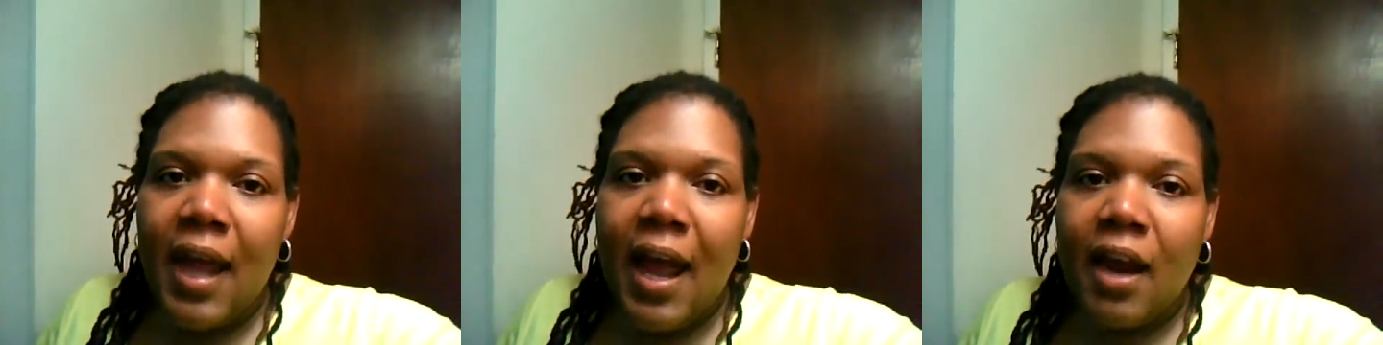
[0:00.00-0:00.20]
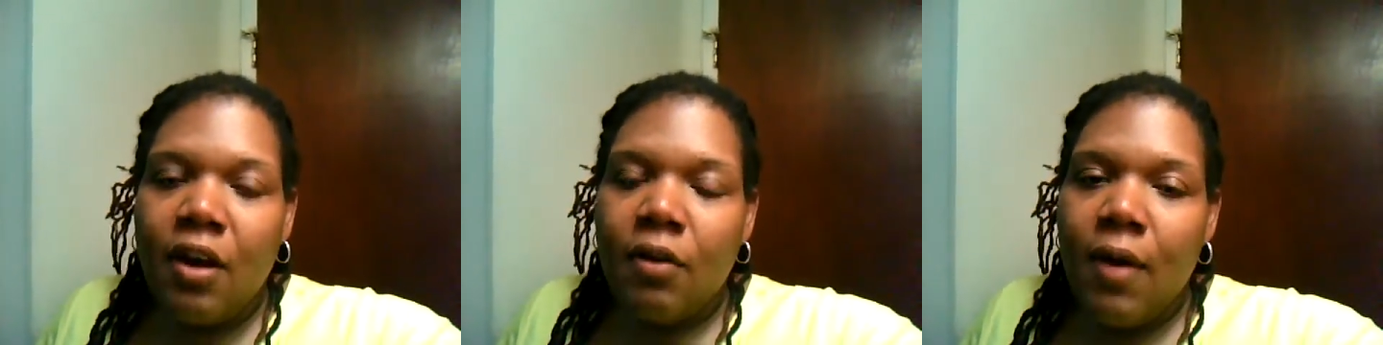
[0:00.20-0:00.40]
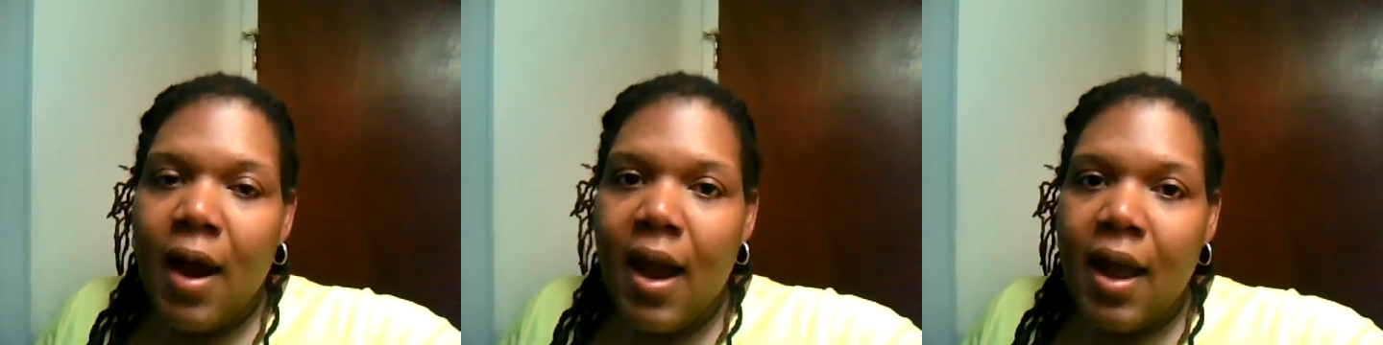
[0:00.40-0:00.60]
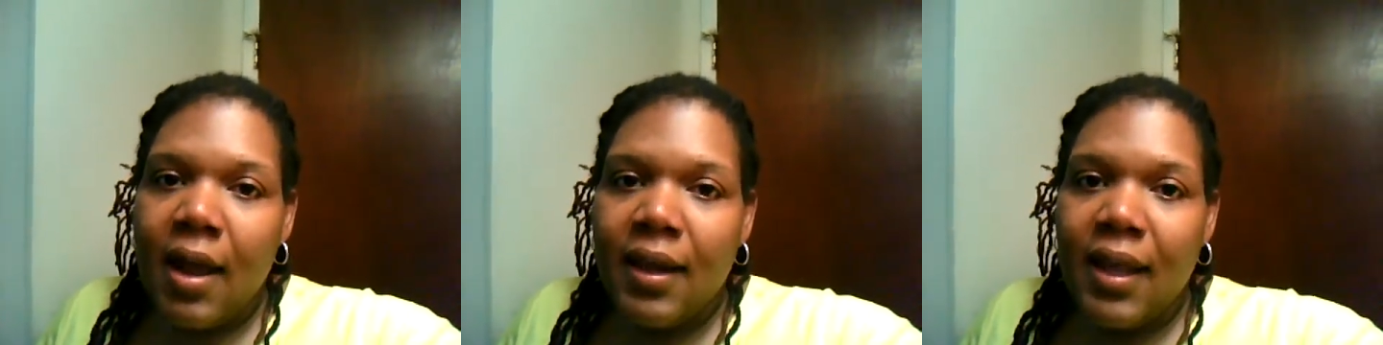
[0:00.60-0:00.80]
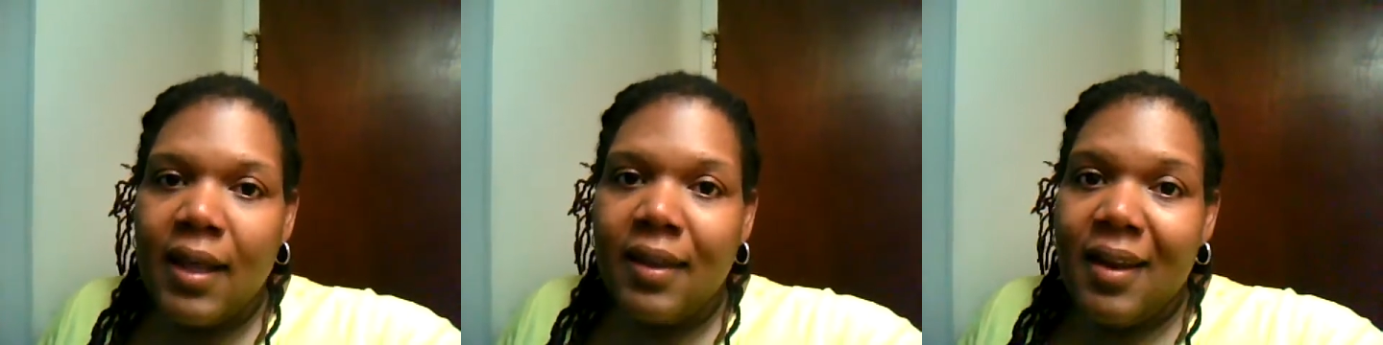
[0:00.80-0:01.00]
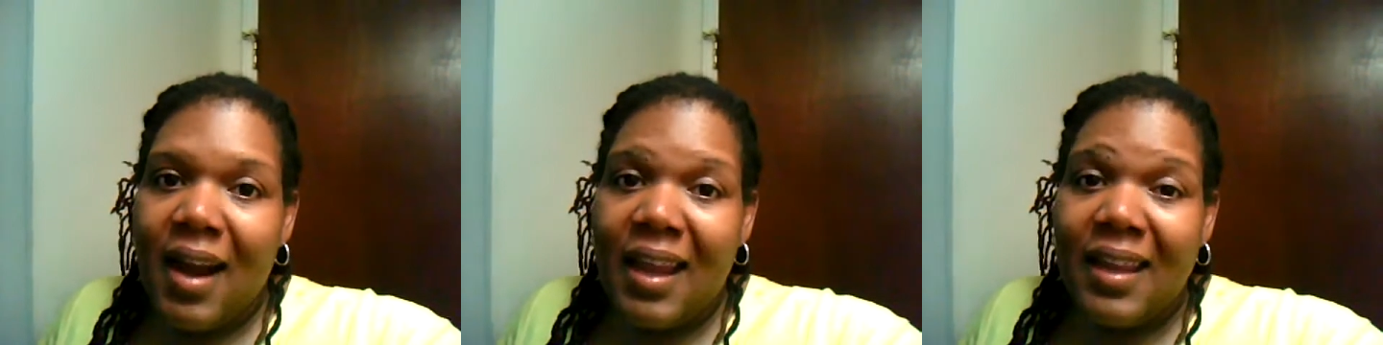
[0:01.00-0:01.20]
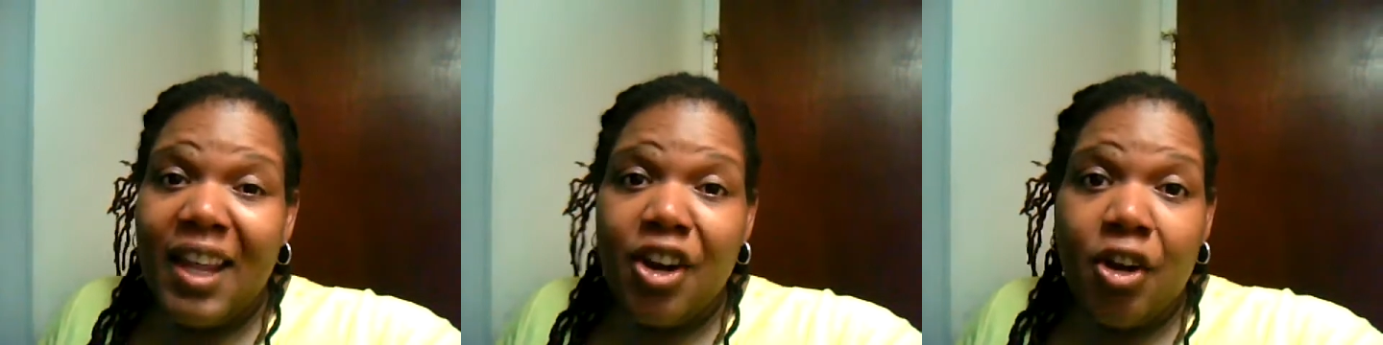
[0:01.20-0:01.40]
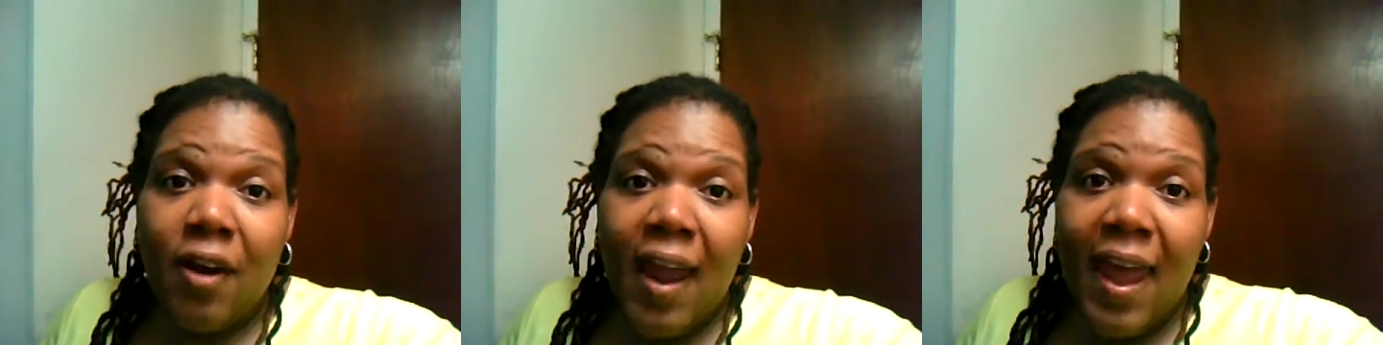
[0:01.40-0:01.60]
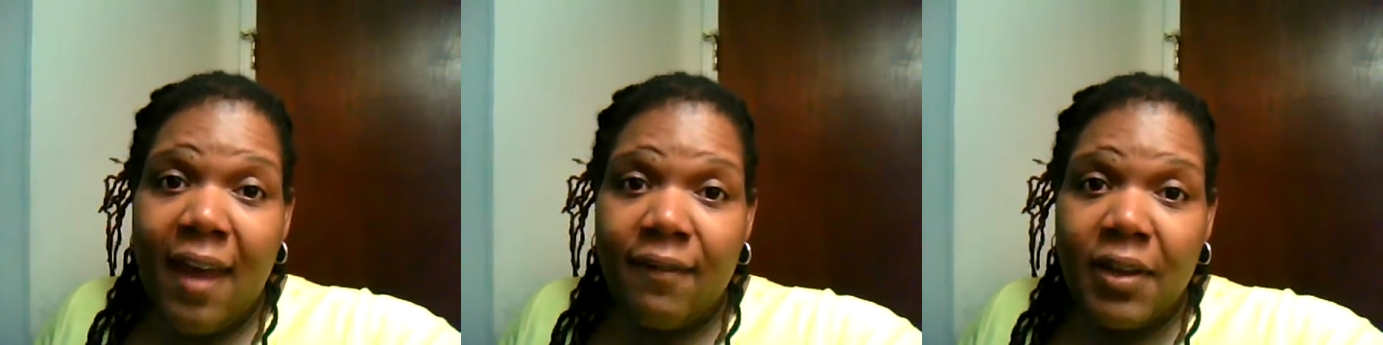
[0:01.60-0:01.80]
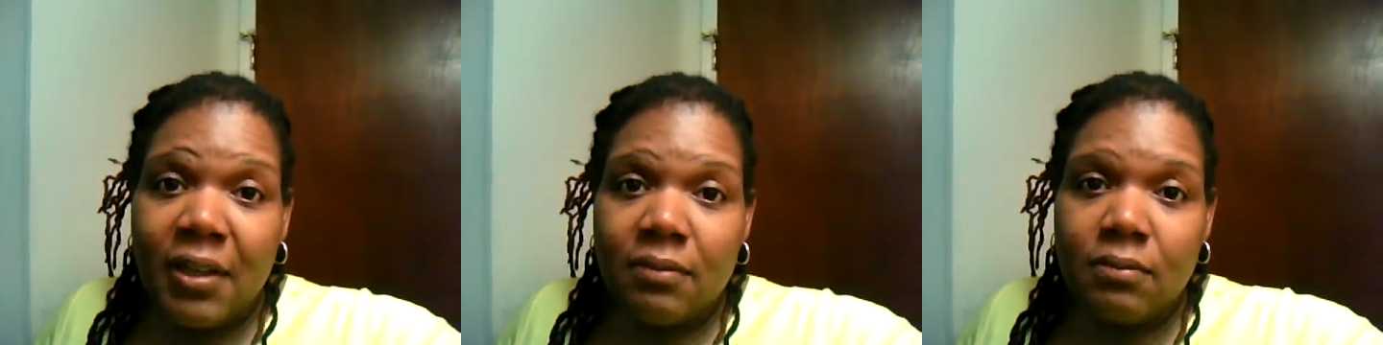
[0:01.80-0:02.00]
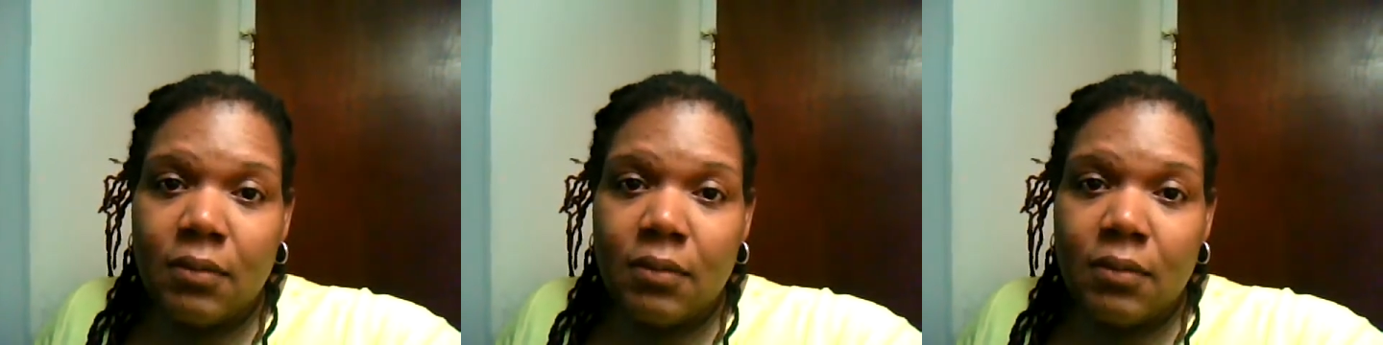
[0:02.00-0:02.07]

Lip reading: I cried, and then I let her have it,